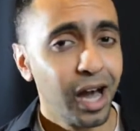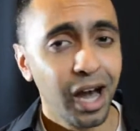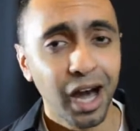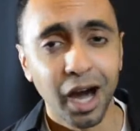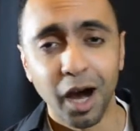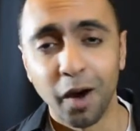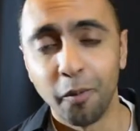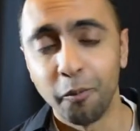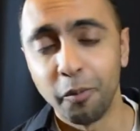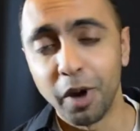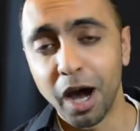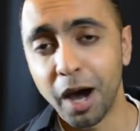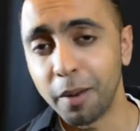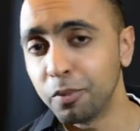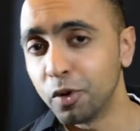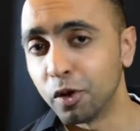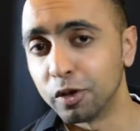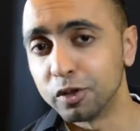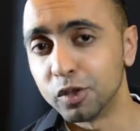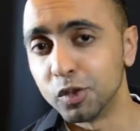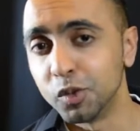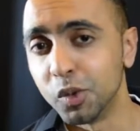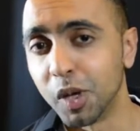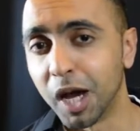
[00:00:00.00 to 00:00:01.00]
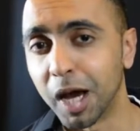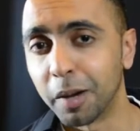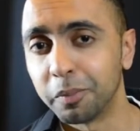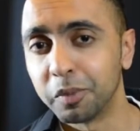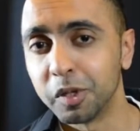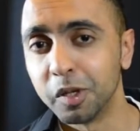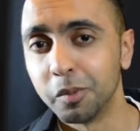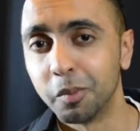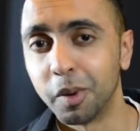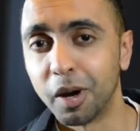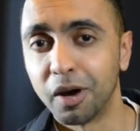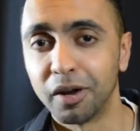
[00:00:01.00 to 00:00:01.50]
I'm not too
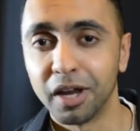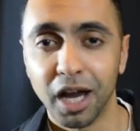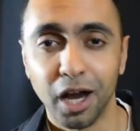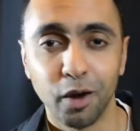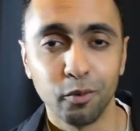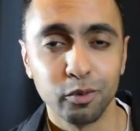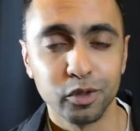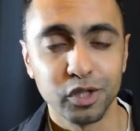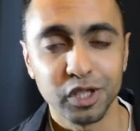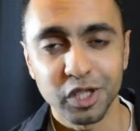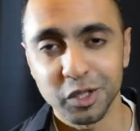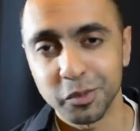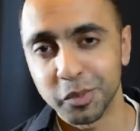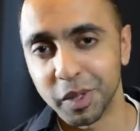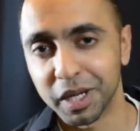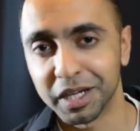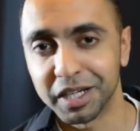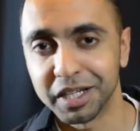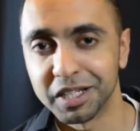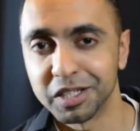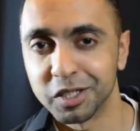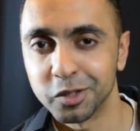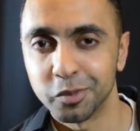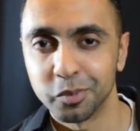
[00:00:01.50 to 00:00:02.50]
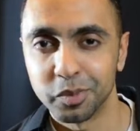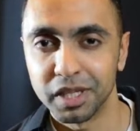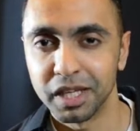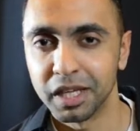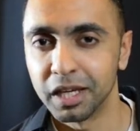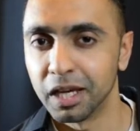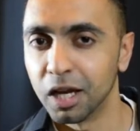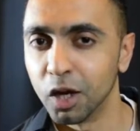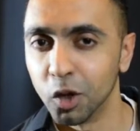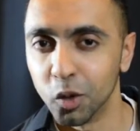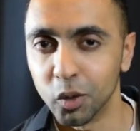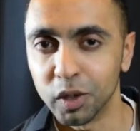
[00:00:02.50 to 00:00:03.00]
happy about it. I was expecting
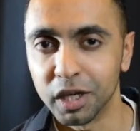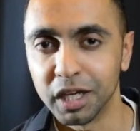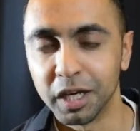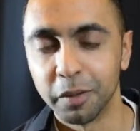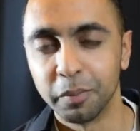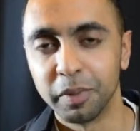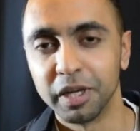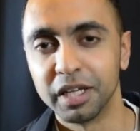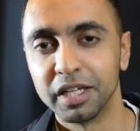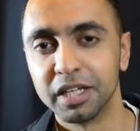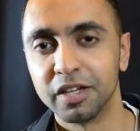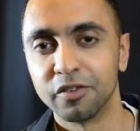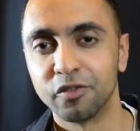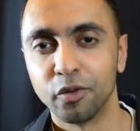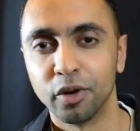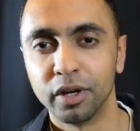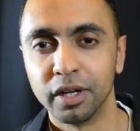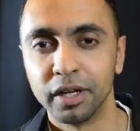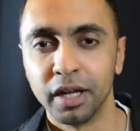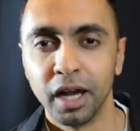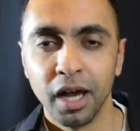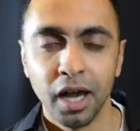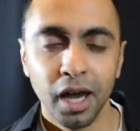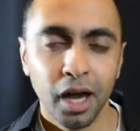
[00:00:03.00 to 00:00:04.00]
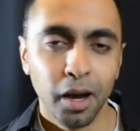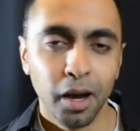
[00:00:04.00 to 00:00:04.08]
something looking a bit different,